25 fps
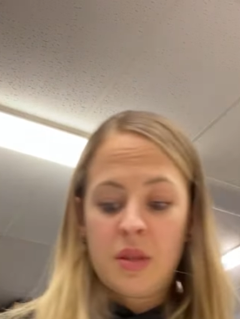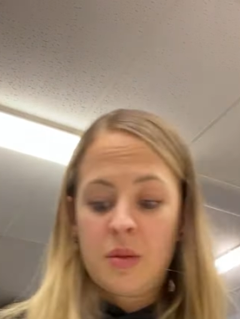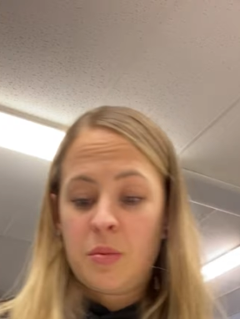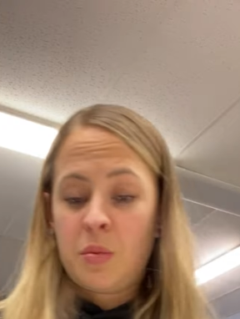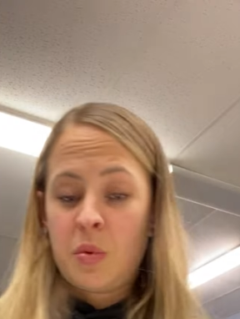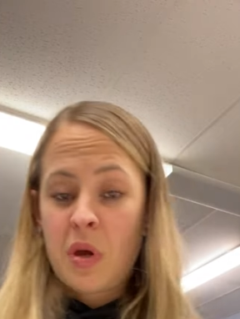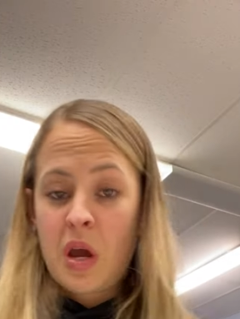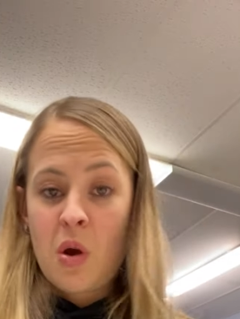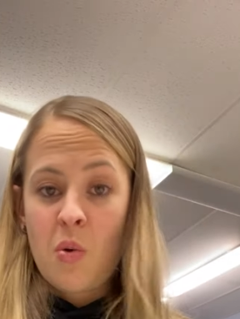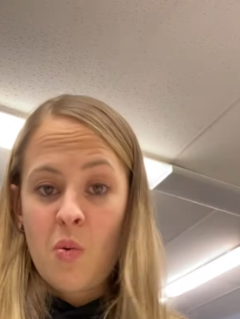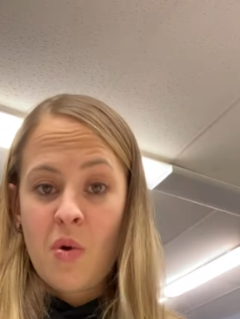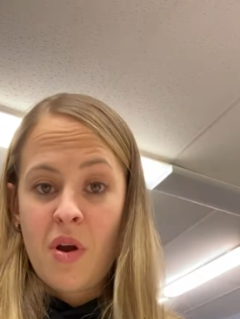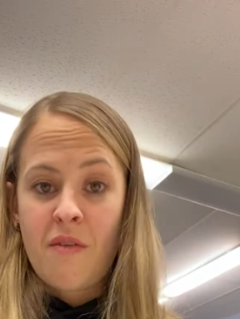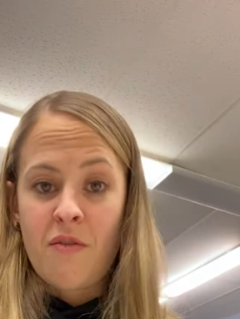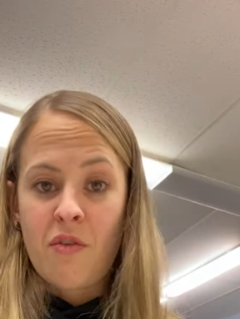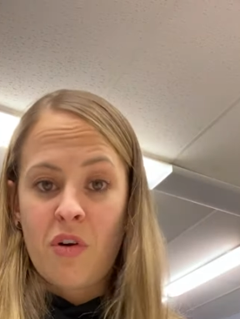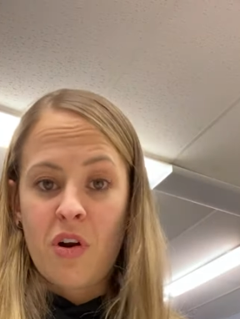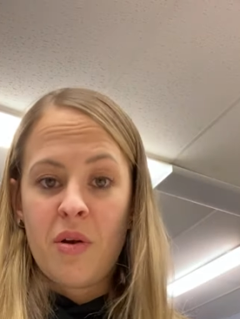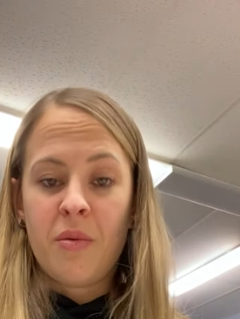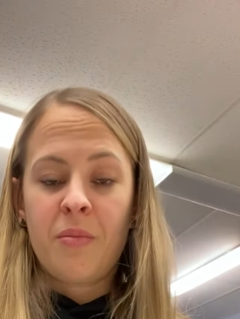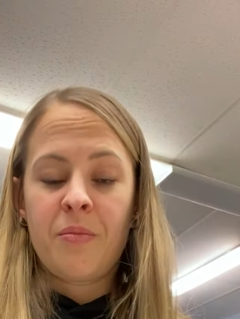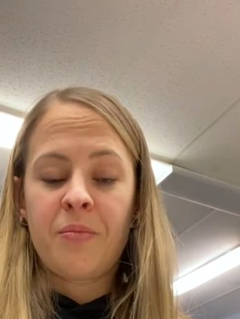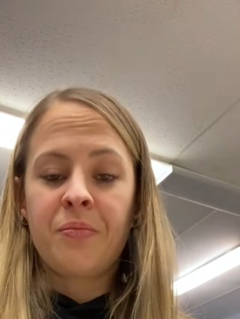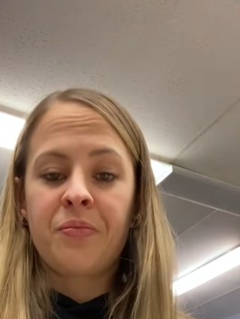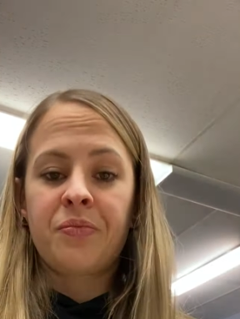However,
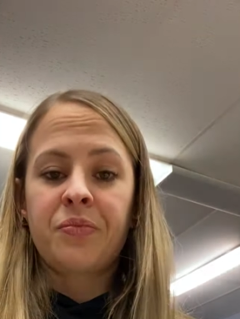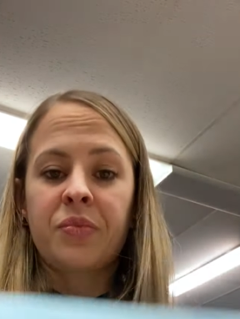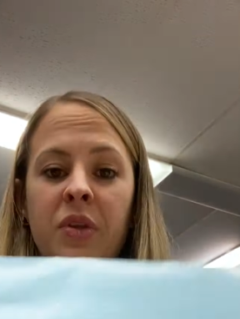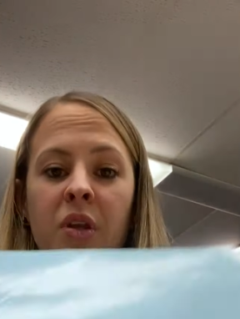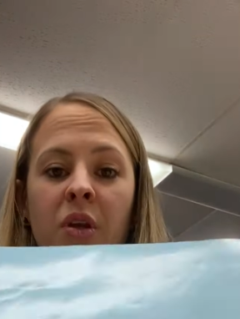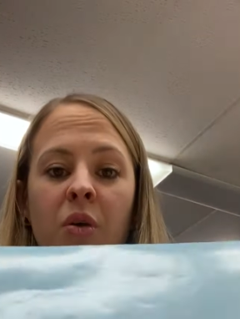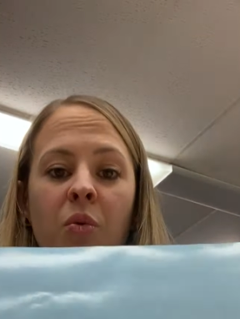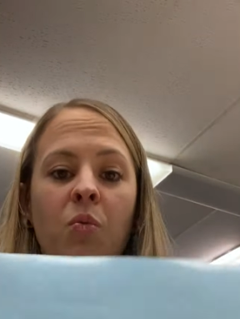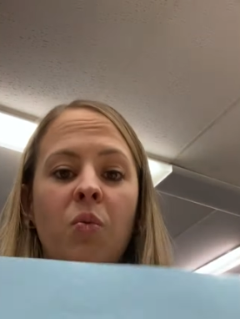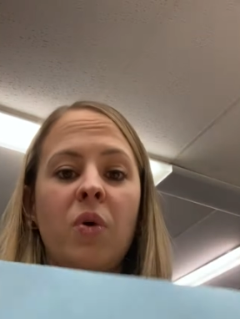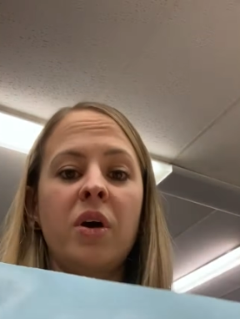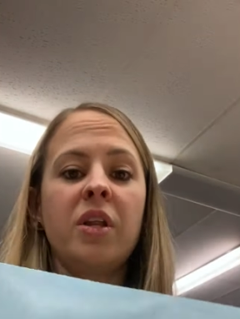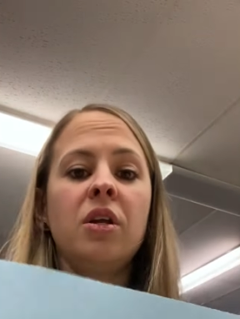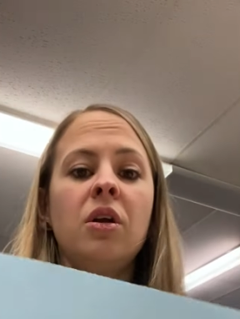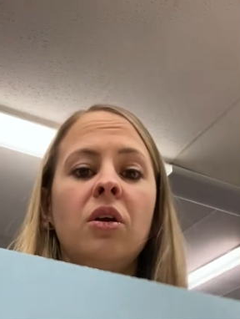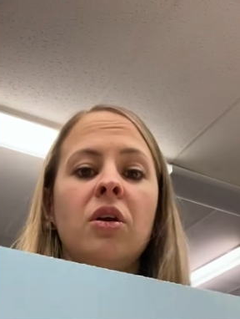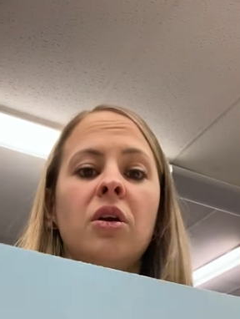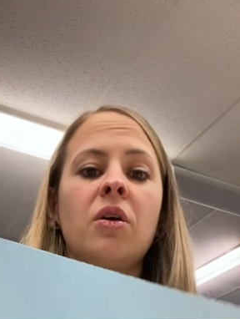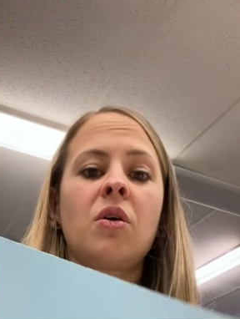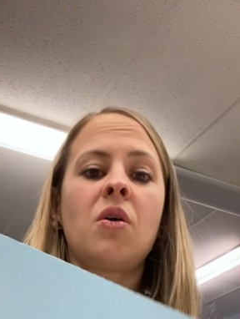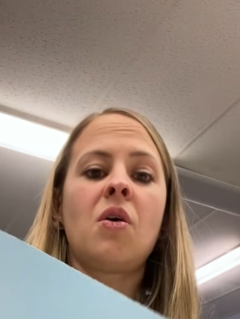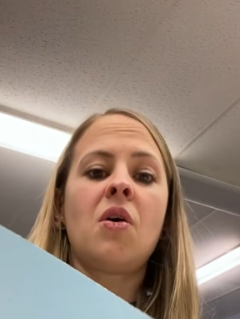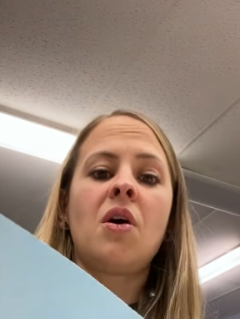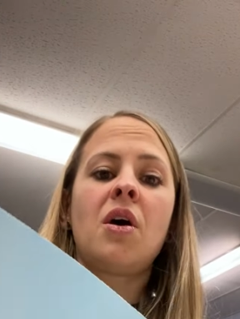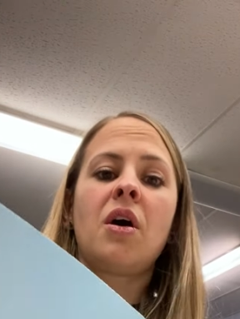when you
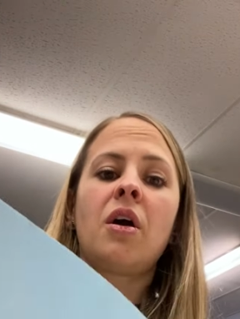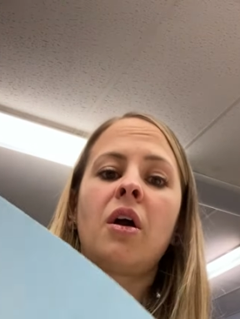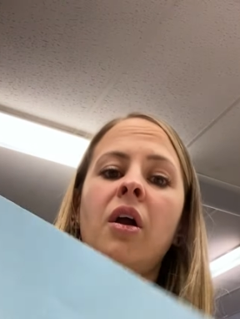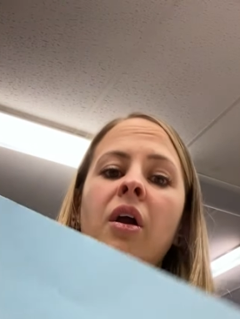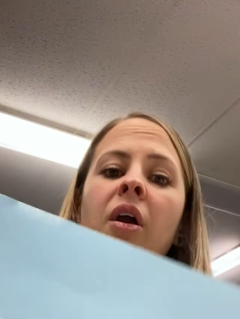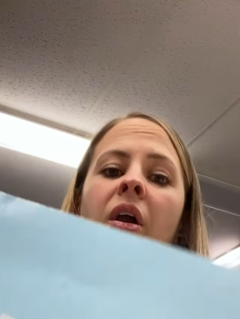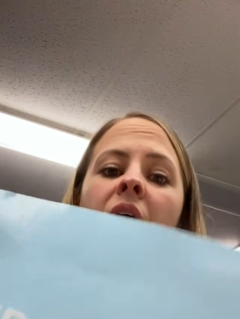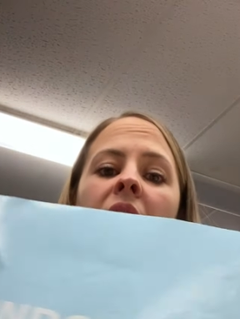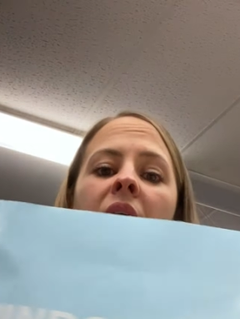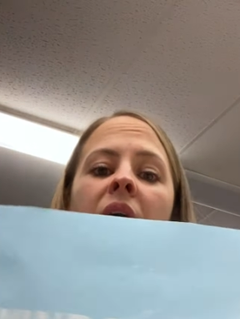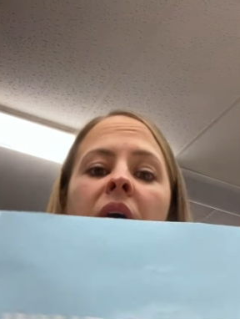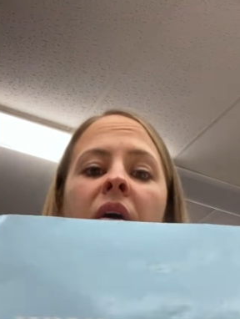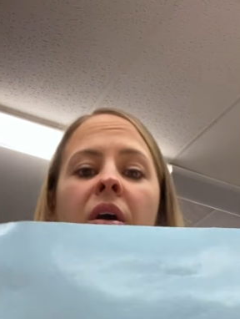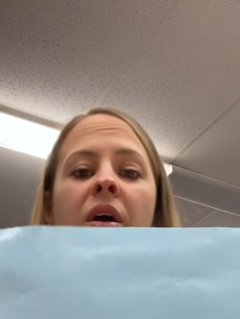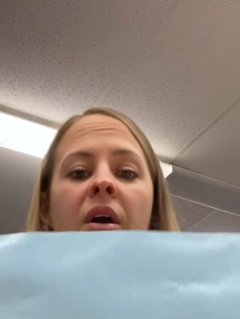are